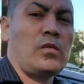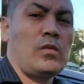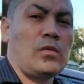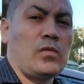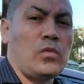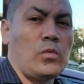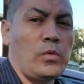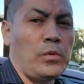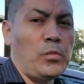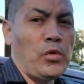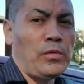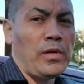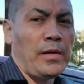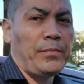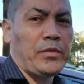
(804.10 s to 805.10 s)
we move
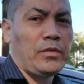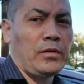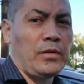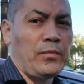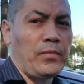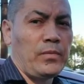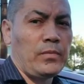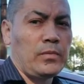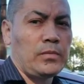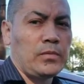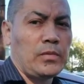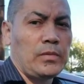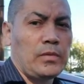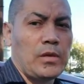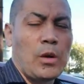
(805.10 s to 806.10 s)
up to the
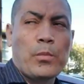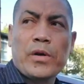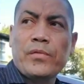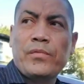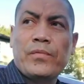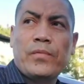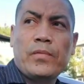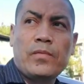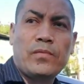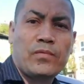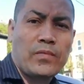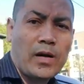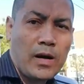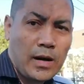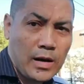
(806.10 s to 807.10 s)
number
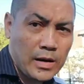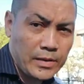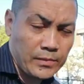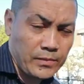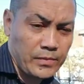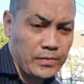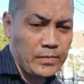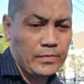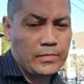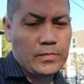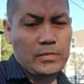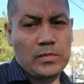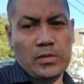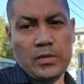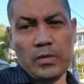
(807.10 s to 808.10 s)
five,
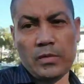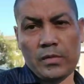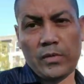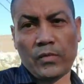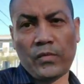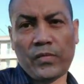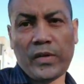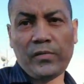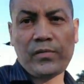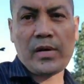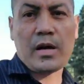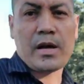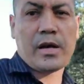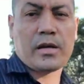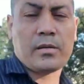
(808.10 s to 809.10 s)
the fifth
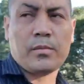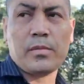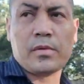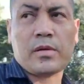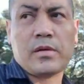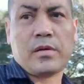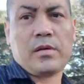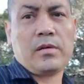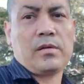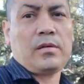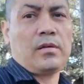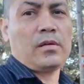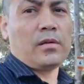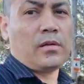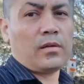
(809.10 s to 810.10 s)
item, okay?
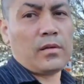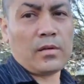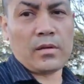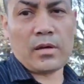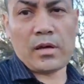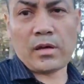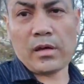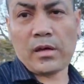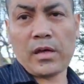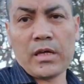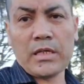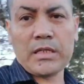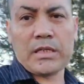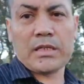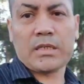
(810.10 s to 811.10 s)
And
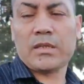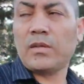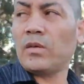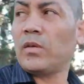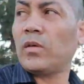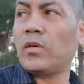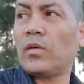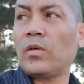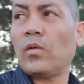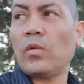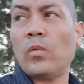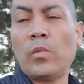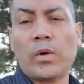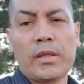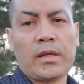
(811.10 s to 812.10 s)
guess
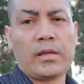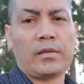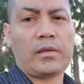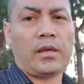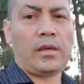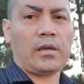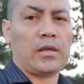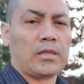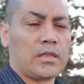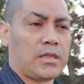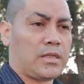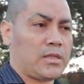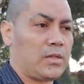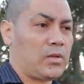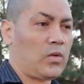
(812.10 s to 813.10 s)
what that thing is,
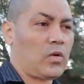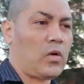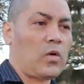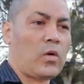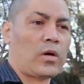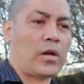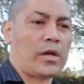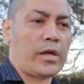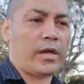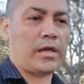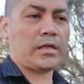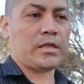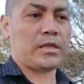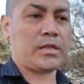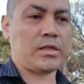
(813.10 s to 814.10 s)
or guess
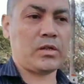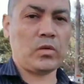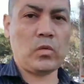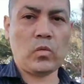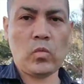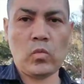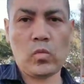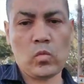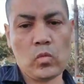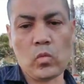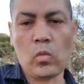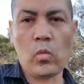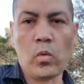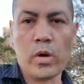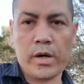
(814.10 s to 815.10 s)

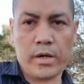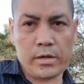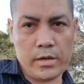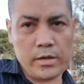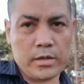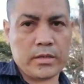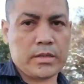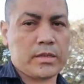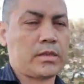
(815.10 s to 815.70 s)
what it is.